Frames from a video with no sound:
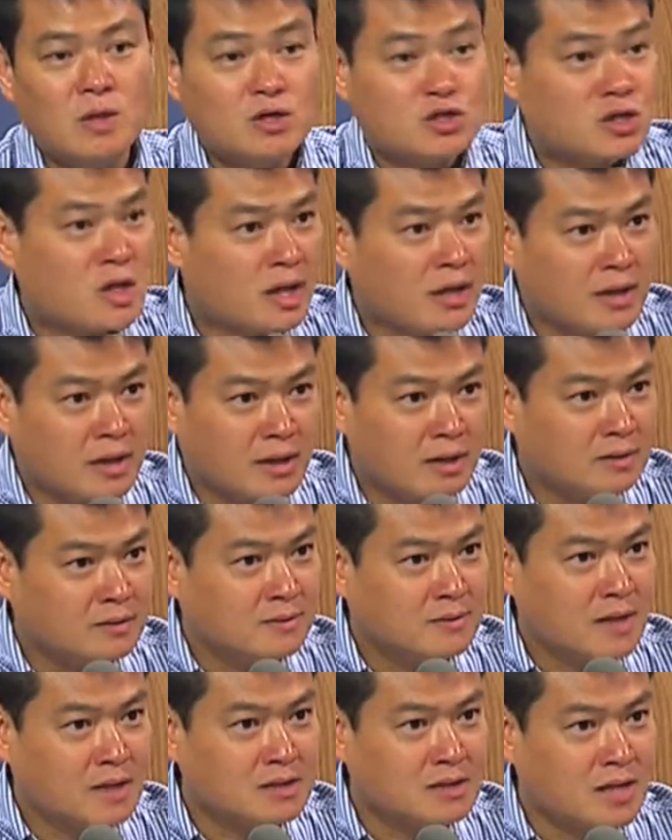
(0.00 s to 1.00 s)
China,
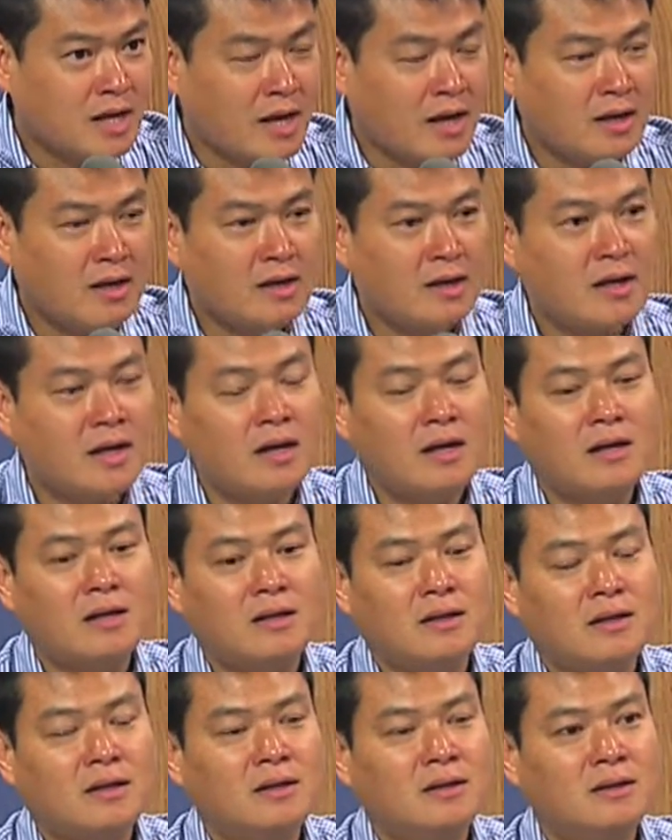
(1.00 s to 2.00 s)
let's say?
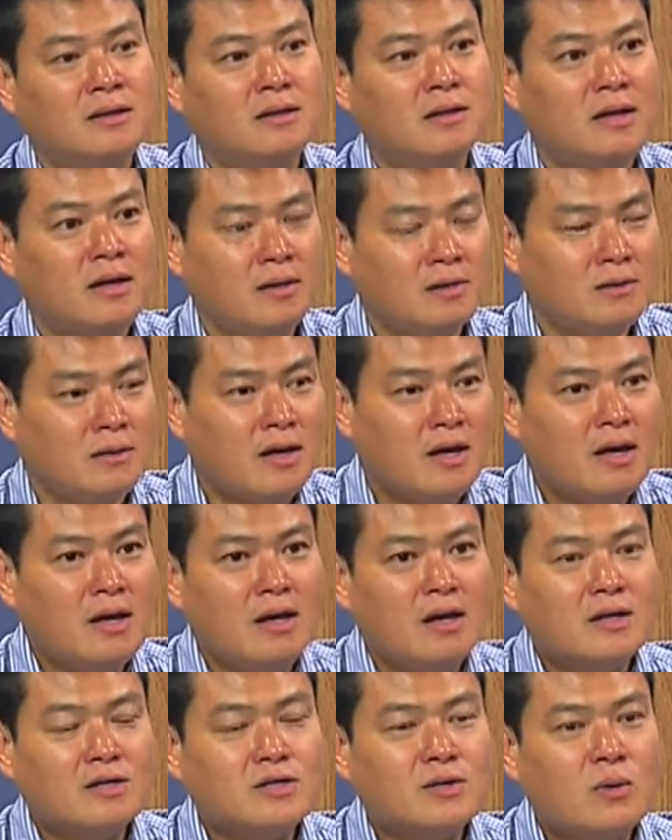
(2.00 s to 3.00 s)
And then,
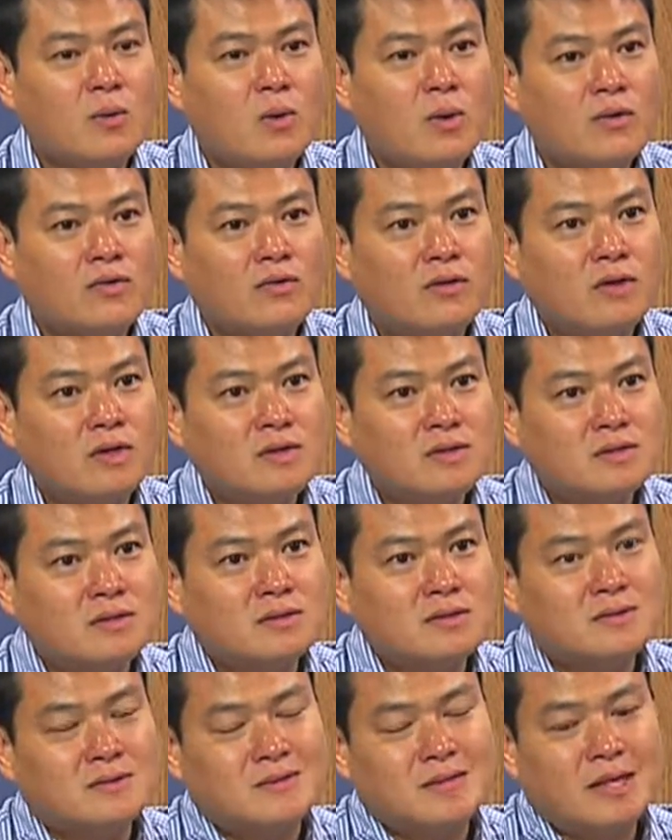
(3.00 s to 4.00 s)
so with
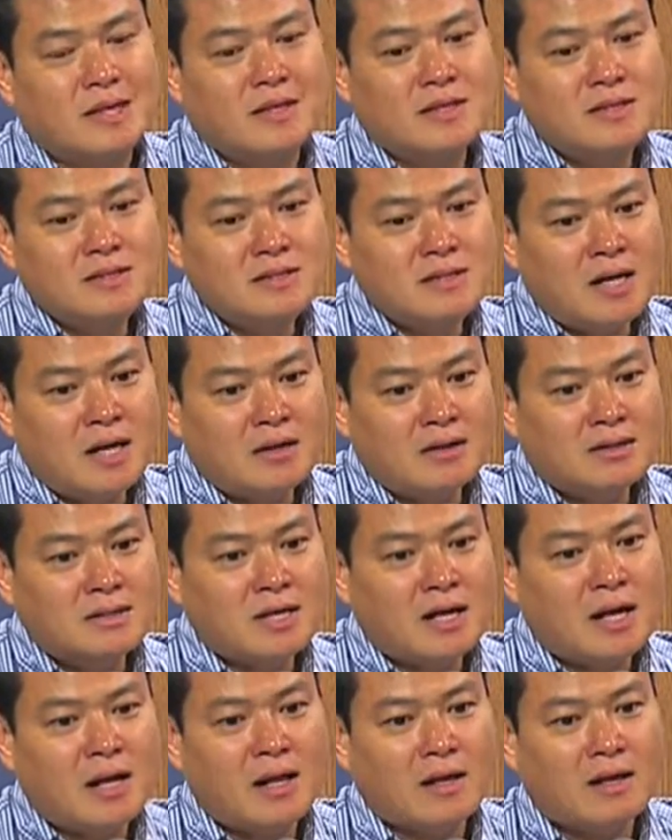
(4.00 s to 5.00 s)
these kind of
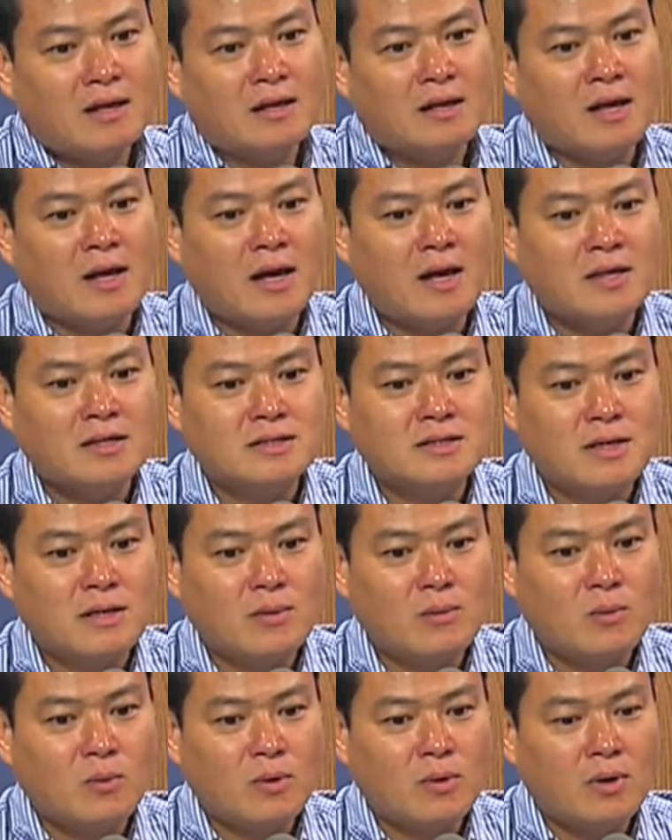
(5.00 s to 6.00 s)
clients
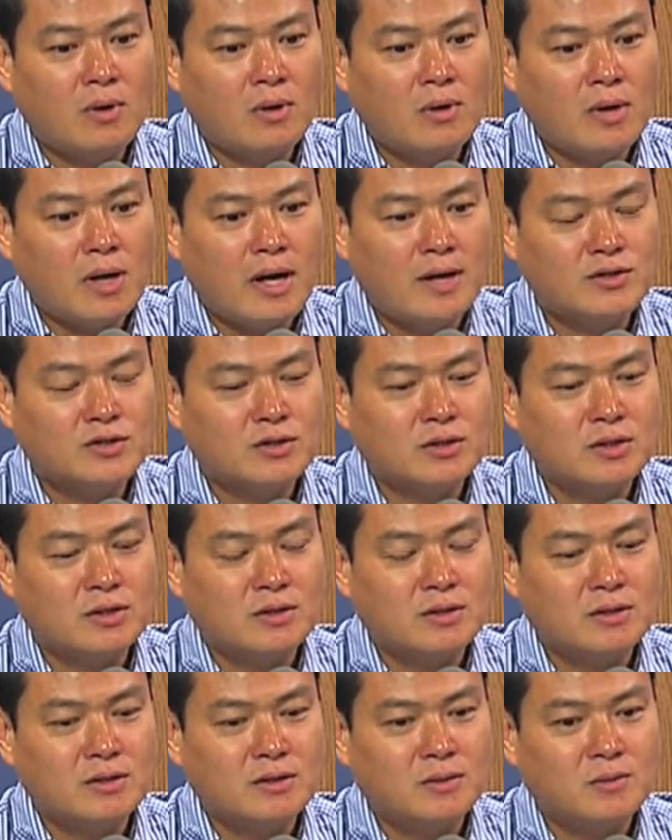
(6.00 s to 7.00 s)
that will
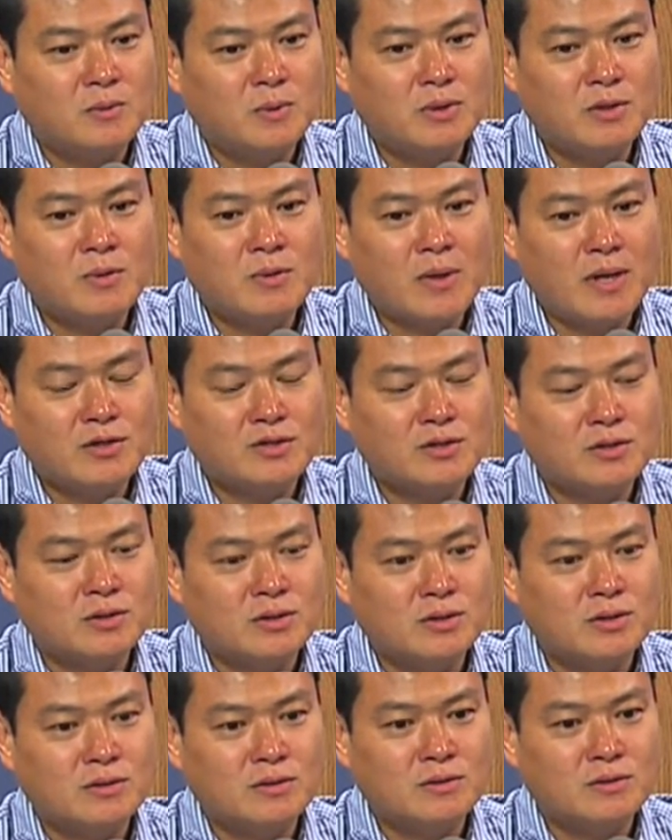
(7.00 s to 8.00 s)
actually, we don't
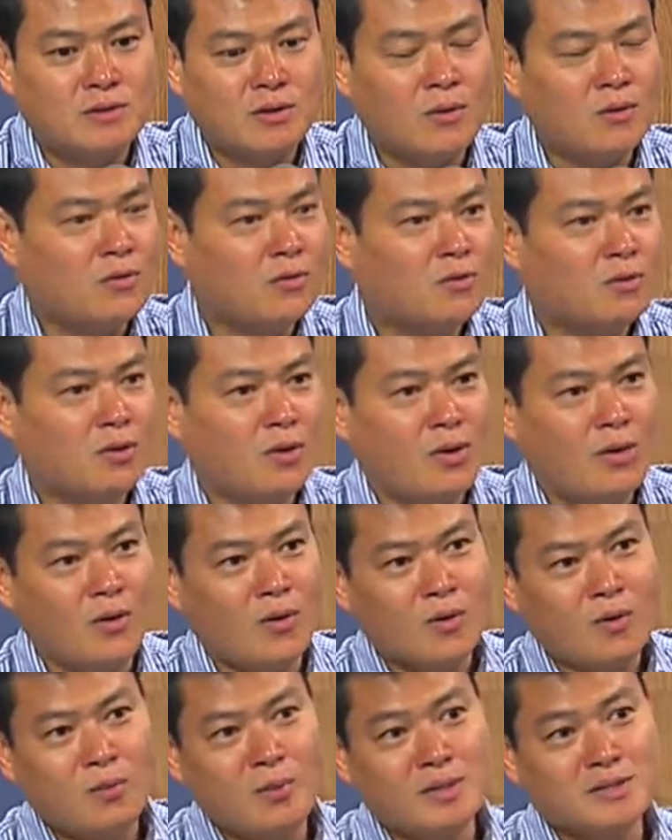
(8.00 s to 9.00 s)
actually go through the
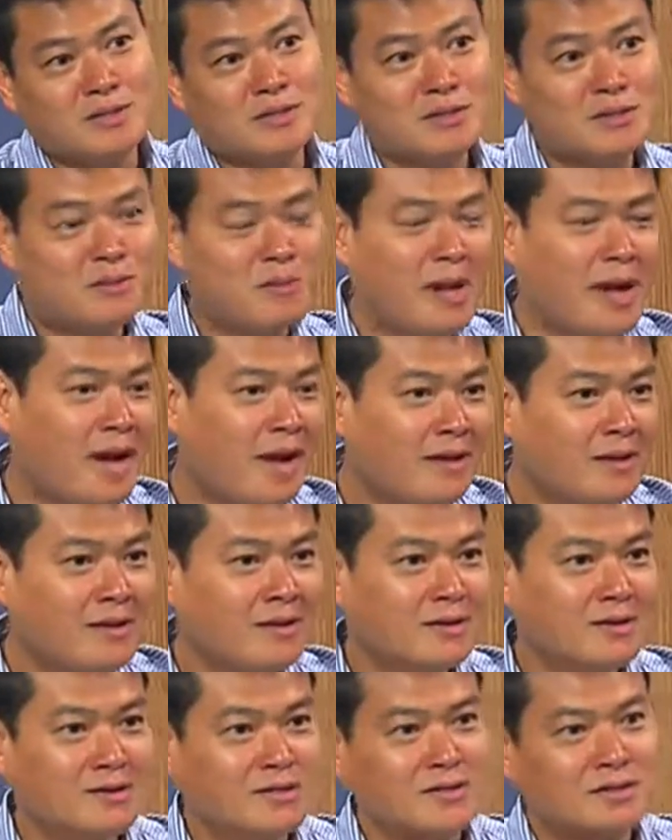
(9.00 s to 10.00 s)
whole business plan
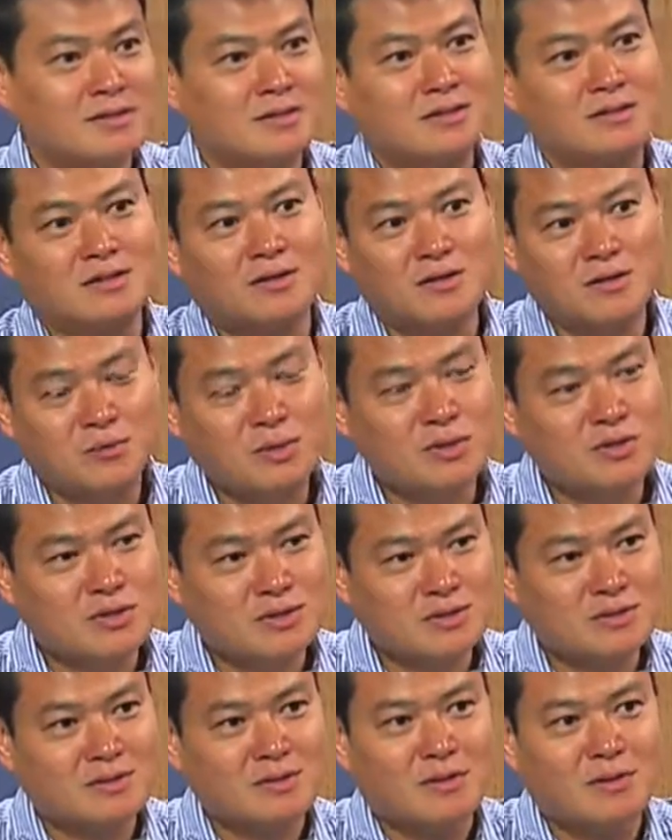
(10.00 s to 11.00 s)
because it could be
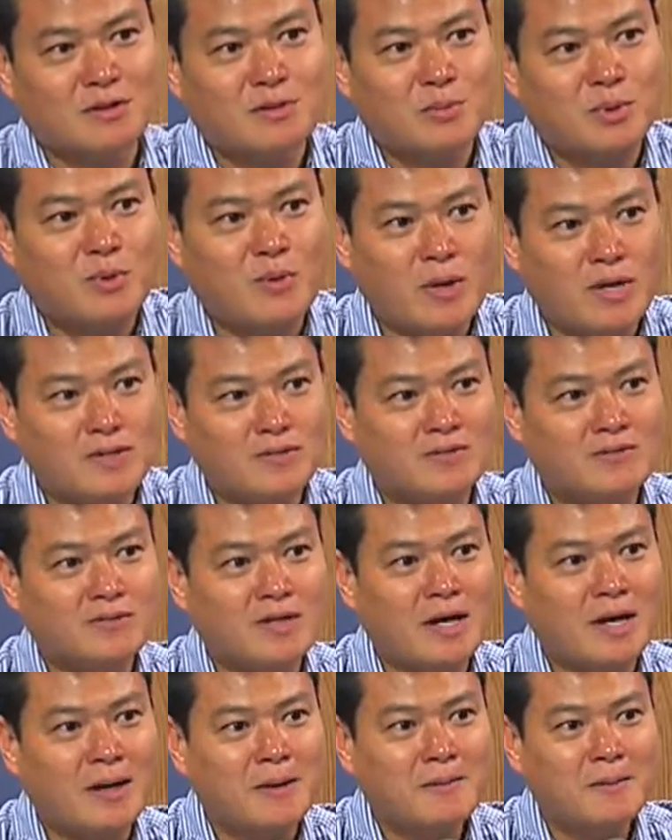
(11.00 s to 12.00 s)
just a little bit waste of
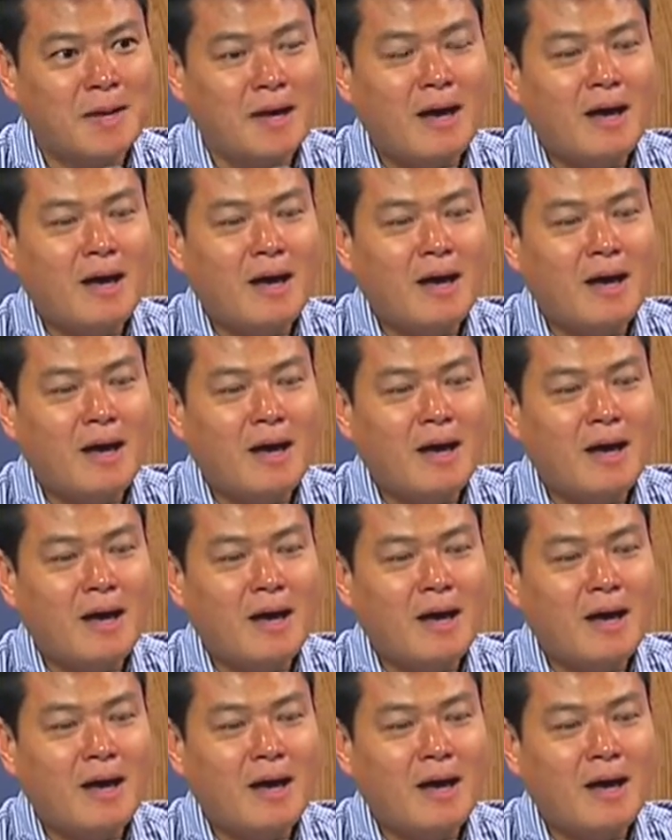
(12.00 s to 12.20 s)
time.